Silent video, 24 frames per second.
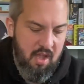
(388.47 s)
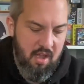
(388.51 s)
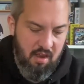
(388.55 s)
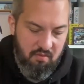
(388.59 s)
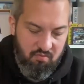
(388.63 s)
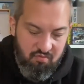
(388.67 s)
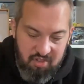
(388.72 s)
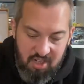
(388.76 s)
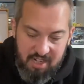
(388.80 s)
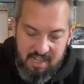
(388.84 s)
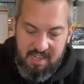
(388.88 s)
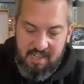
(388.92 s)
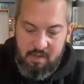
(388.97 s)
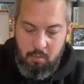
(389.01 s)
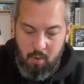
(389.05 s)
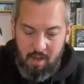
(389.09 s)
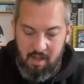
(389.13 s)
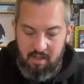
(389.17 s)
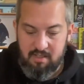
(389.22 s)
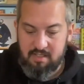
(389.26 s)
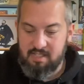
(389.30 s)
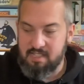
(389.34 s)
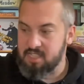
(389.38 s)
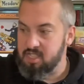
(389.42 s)
and really
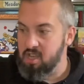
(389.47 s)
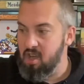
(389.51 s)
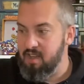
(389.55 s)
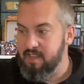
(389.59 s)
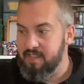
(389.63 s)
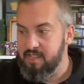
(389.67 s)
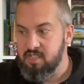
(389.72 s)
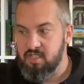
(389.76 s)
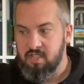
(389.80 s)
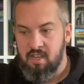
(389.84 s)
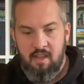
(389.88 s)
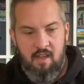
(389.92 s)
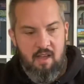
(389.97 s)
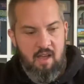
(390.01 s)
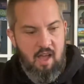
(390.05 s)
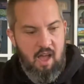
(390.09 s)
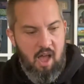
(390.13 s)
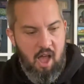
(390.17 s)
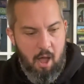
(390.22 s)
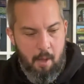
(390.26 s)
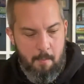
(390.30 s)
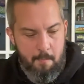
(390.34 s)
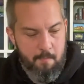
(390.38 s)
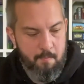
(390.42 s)
well designed.
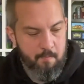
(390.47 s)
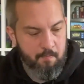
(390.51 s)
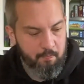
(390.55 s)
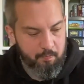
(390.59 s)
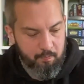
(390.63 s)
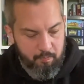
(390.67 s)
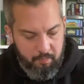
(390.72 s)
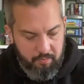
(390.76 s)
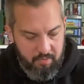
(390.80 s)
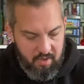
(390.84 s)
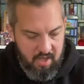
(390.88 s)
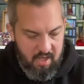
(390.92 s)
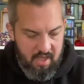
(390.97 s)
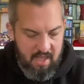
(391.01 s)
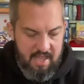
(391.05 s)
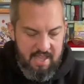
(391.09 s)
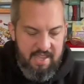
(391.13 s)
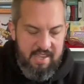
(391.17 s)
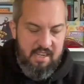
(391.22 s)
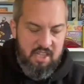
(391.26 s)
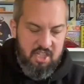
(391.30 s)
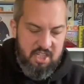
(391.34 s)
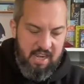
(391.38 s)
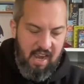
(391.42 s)

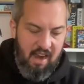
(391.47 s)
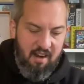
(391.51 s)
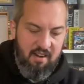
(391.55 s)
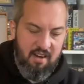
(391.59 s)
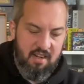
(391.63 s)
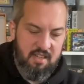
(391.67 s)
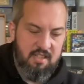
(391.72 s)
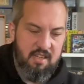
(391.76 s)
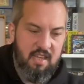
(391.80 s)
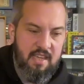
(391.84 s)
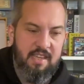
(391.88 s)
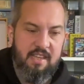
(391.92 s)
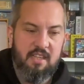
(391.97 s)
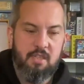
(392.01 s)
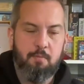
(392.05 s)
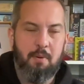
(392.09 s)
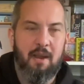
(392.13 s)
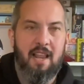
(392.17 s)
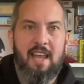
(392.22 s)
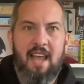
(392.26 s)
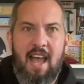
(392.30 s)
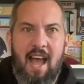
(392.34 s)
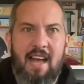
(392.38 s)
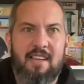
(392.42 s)
Each
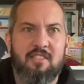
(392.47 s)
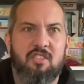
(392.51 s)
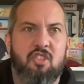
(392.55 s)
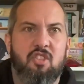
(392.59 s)
player has